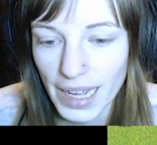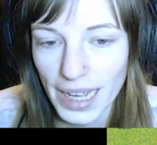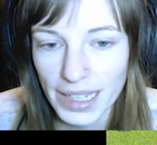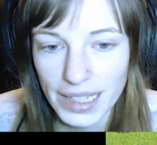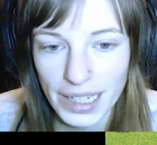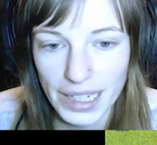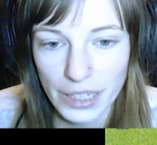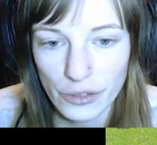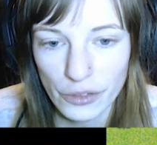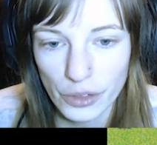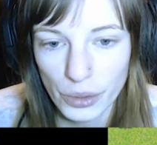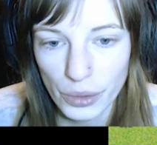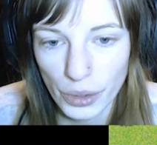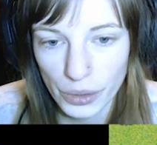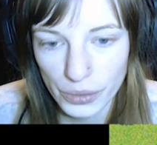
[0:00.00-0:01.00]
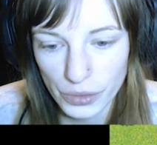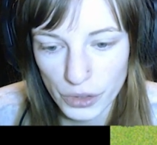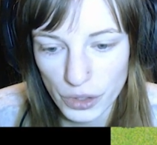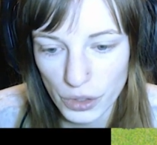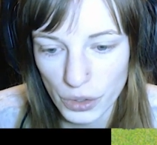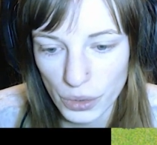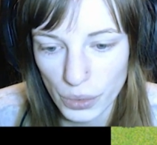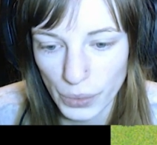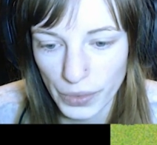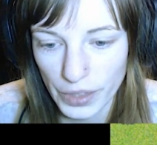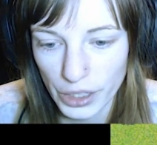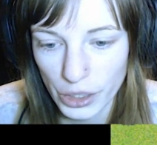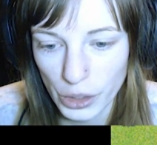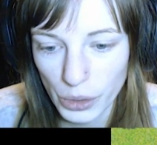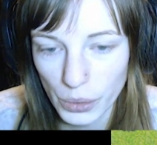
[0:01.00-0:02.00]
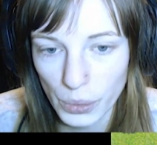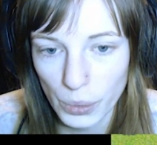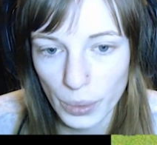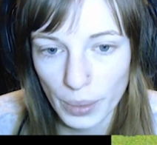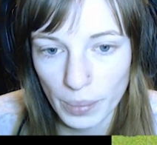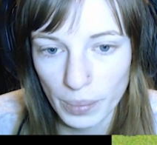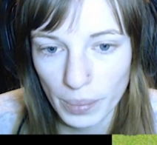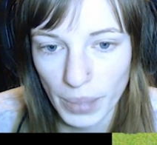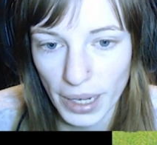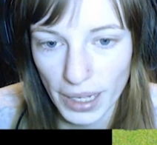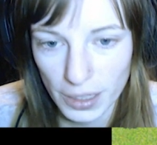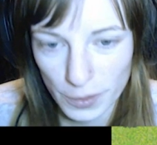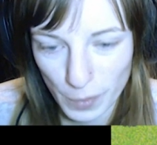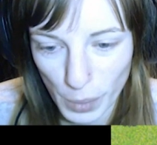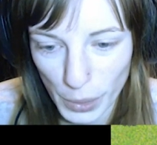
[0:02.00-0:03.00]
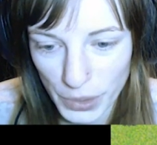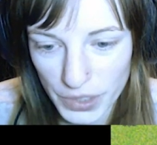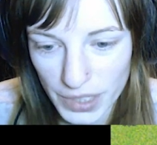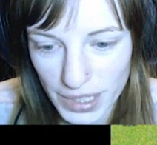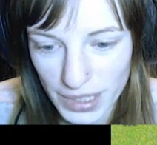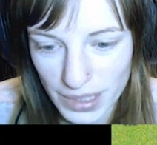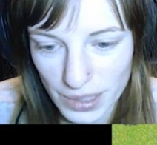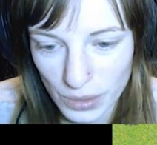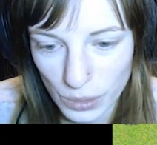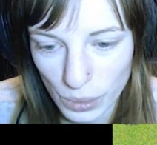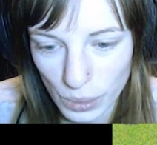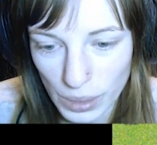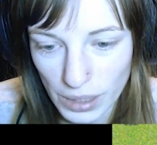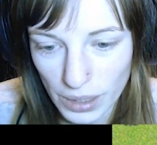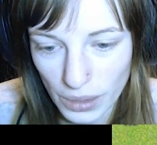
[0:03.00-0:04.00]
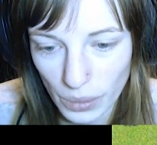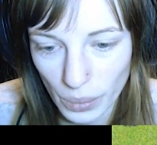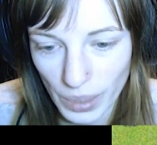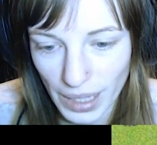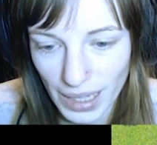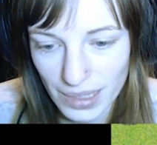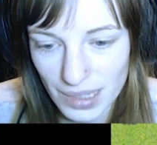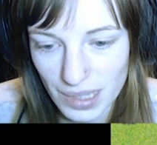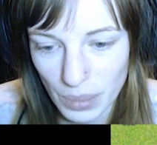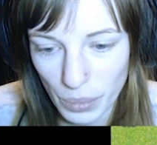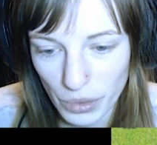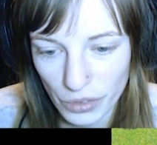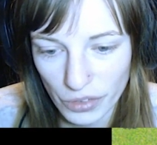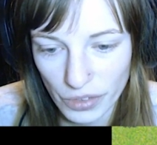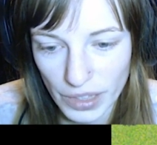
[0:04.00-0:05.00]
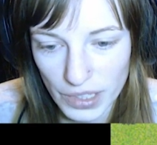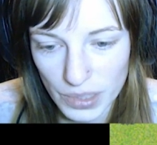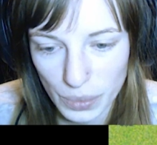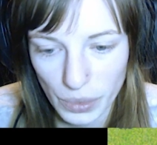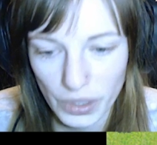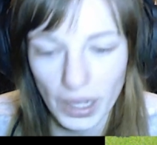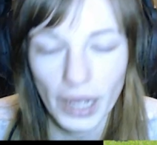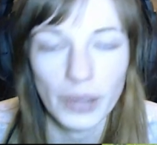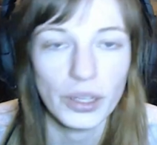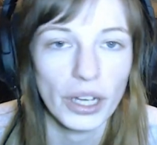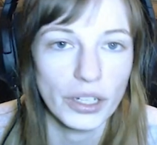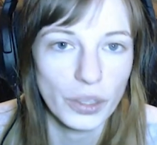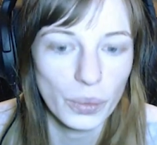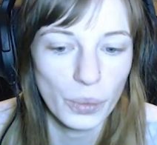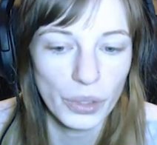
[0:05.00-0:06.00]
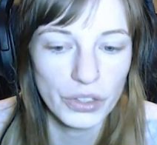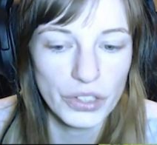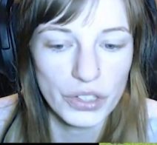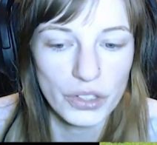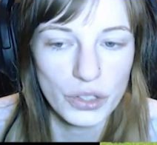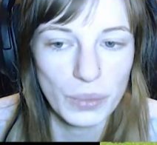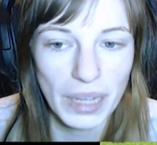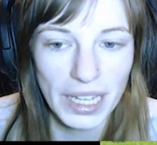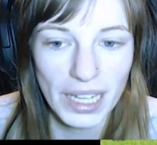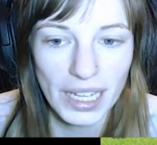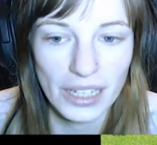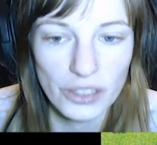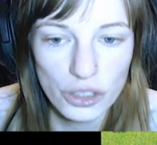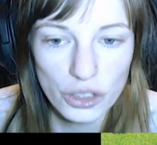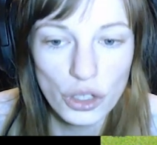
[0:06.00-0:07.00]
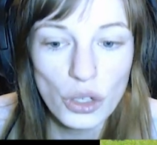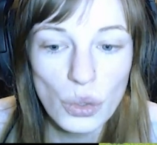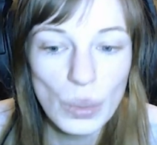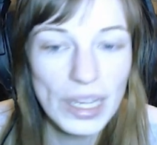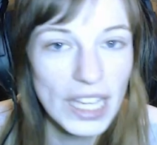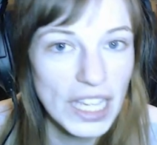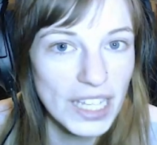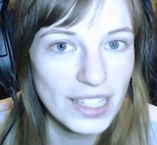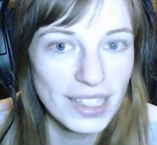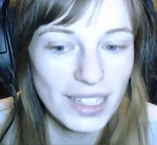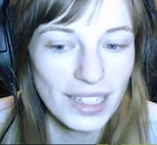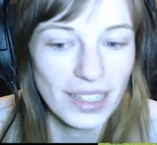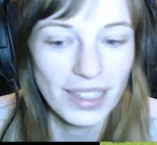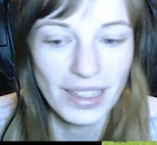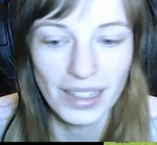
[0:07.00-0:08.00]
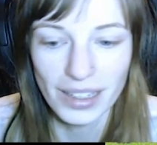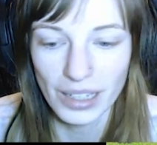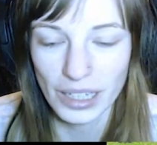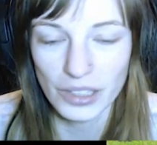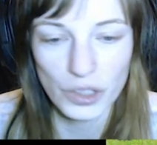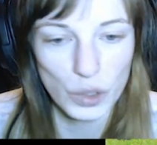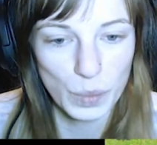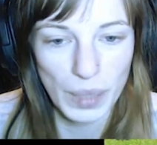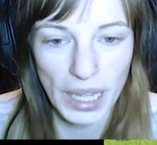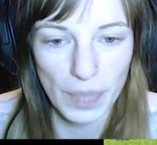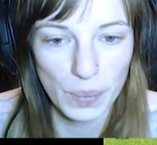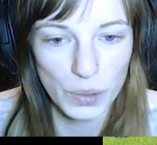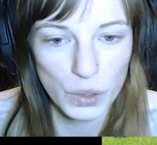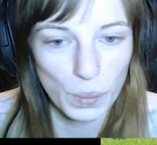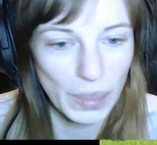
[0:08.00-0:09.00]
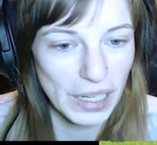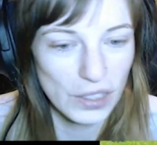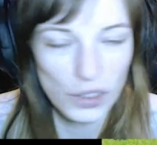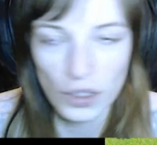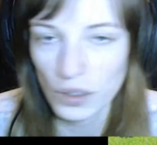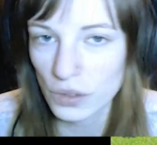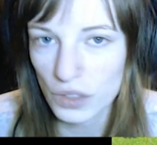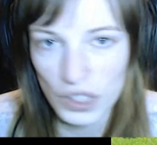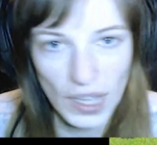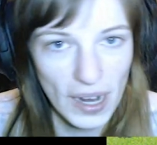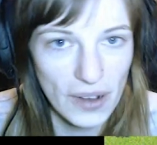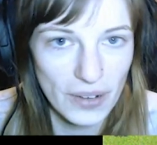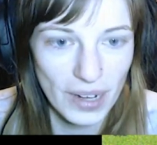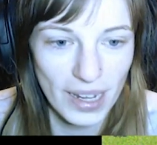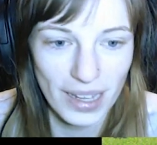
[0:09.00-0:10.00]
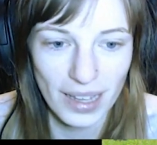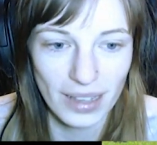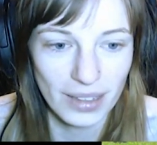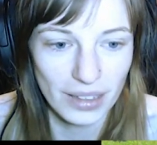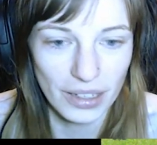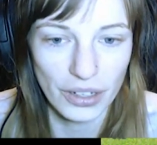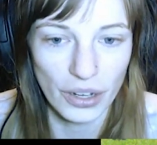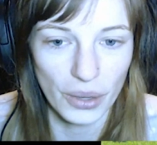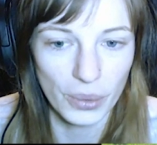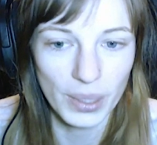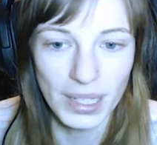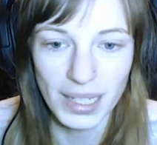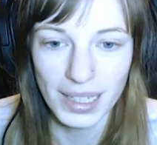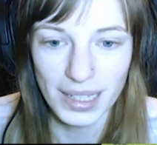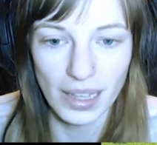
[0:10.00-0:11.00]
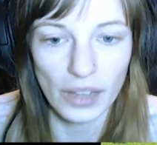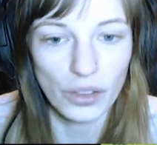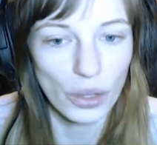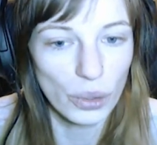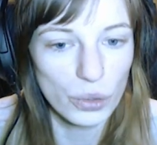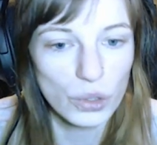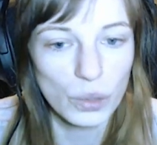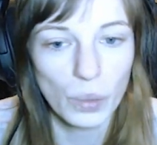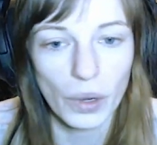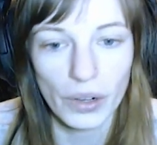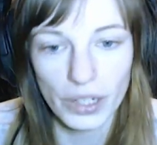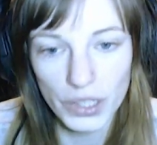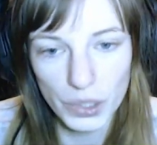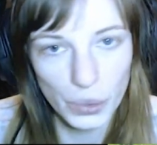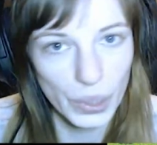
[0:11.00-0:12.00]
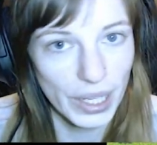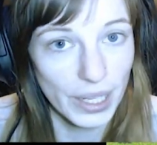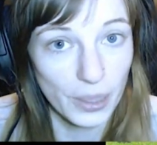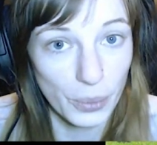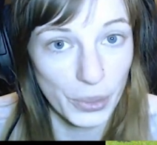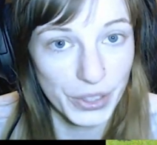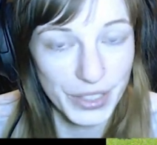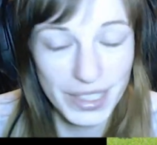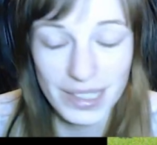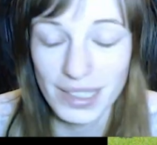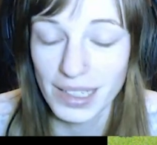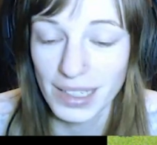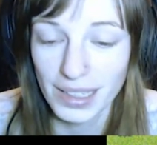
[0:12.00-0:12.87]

add any food onto the new pile of moss until we get someone for this one. I, I don't want to make it too easy and just be able to place loads down and, you know, get loads of warriors all in at once.